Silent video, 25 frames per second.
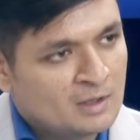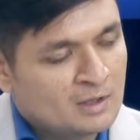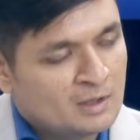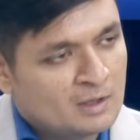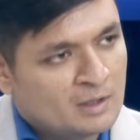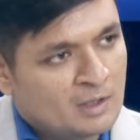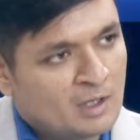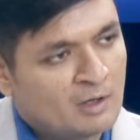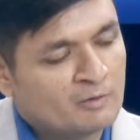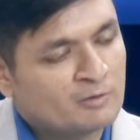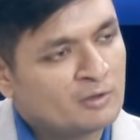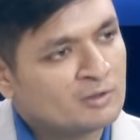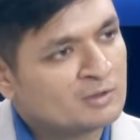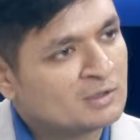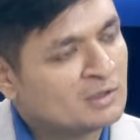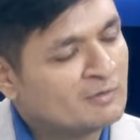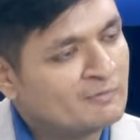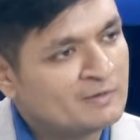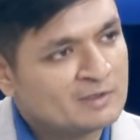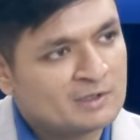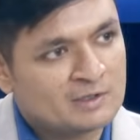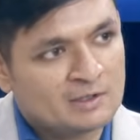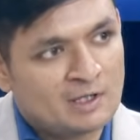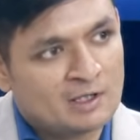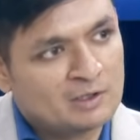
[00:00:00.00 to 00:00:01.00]
Now your
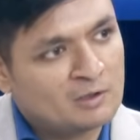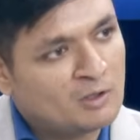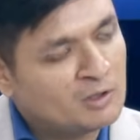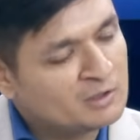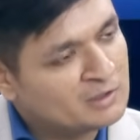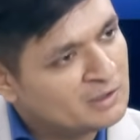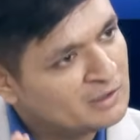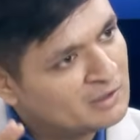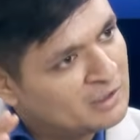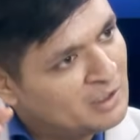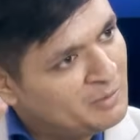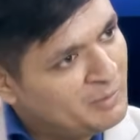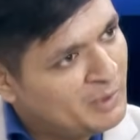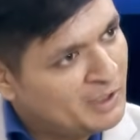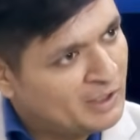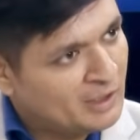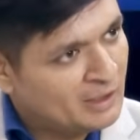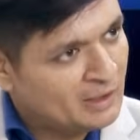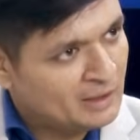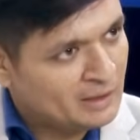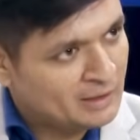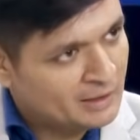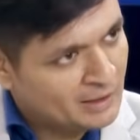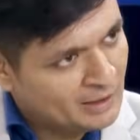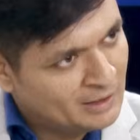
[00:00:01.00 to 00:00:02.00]
services are not just
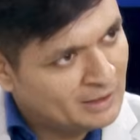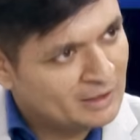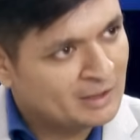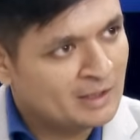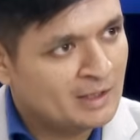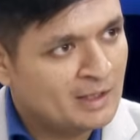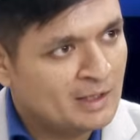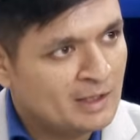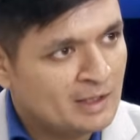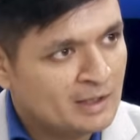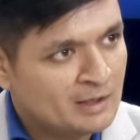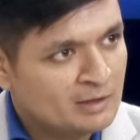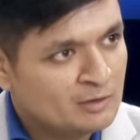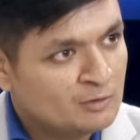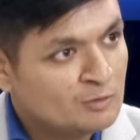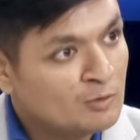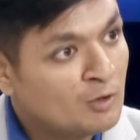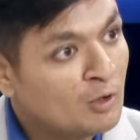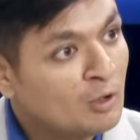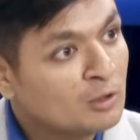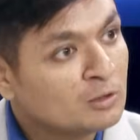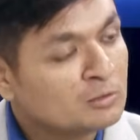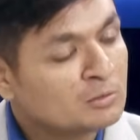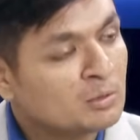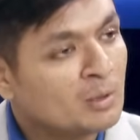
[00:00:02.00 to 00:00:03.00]
limited till there. You
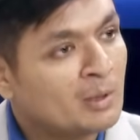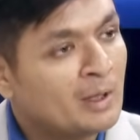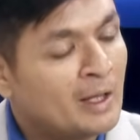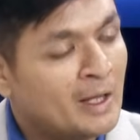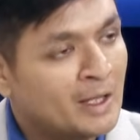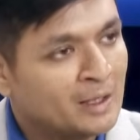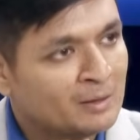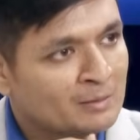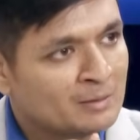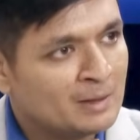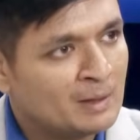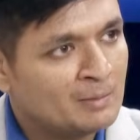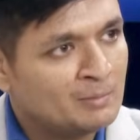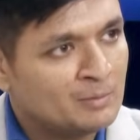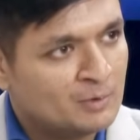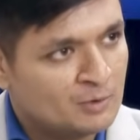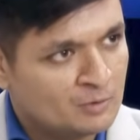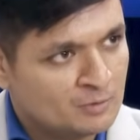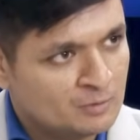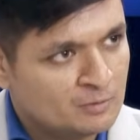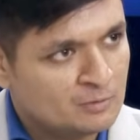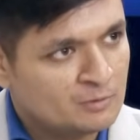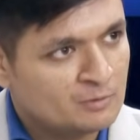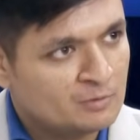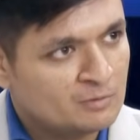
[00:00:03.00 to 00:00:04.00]
also help them
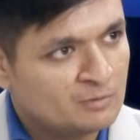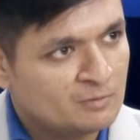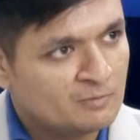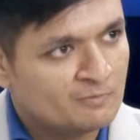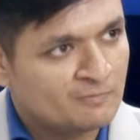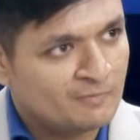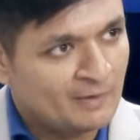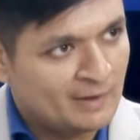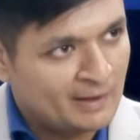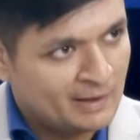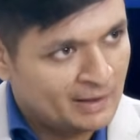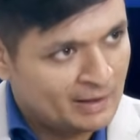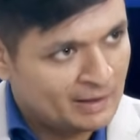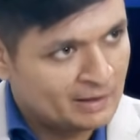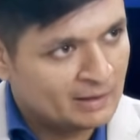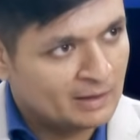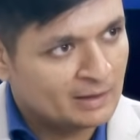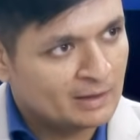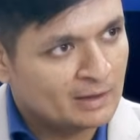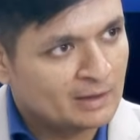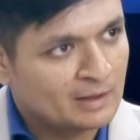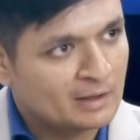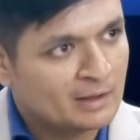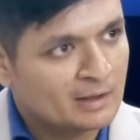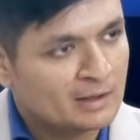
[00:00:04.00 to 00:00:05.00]
to find a
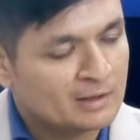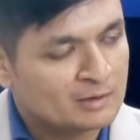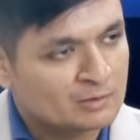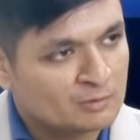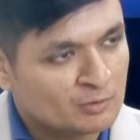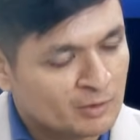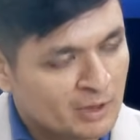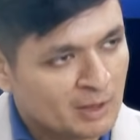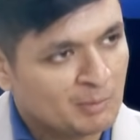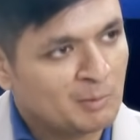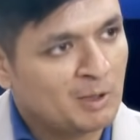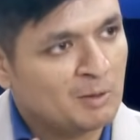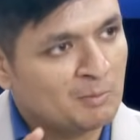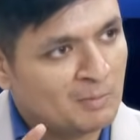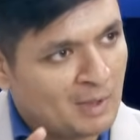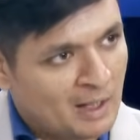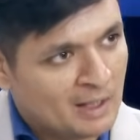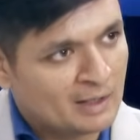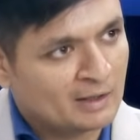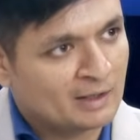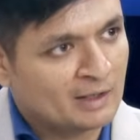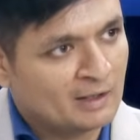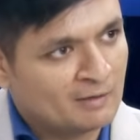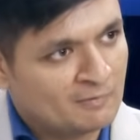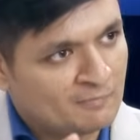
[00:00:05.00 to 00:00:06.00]
suitable
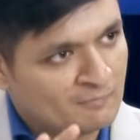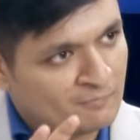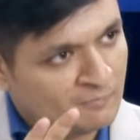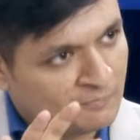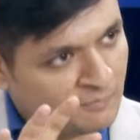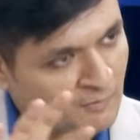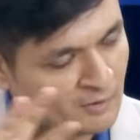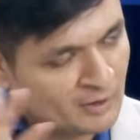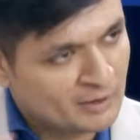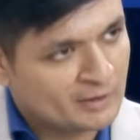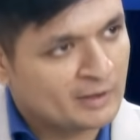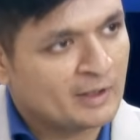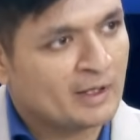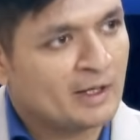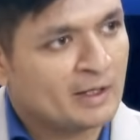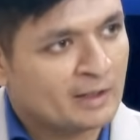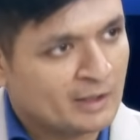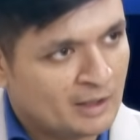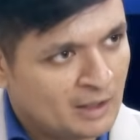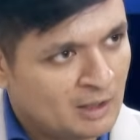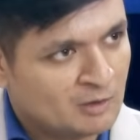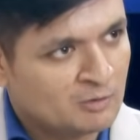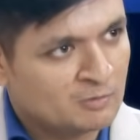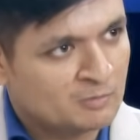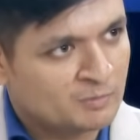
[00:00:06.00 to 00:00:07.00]
market for their
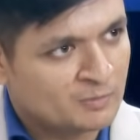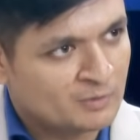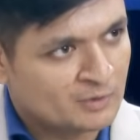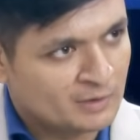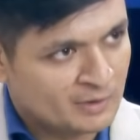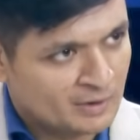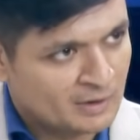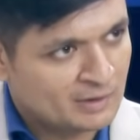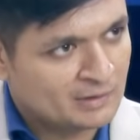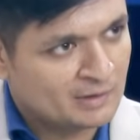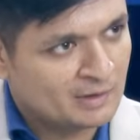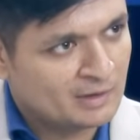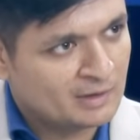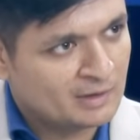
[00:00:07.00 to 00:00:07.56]
agri output. Is it?